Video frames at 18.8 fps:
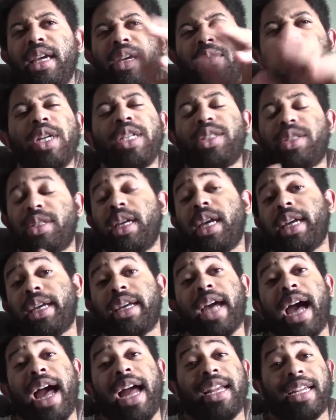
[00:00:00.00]
Which it
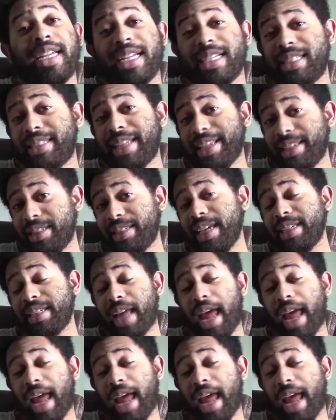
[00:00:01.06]
kind of necessitates,